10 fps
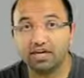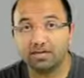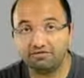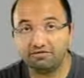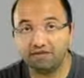
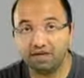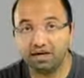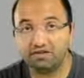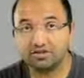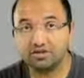if you
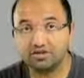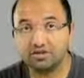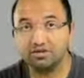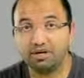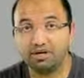actually do
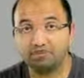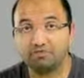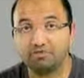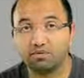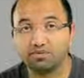depend on
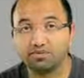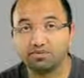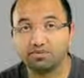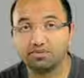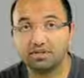
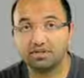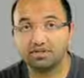performance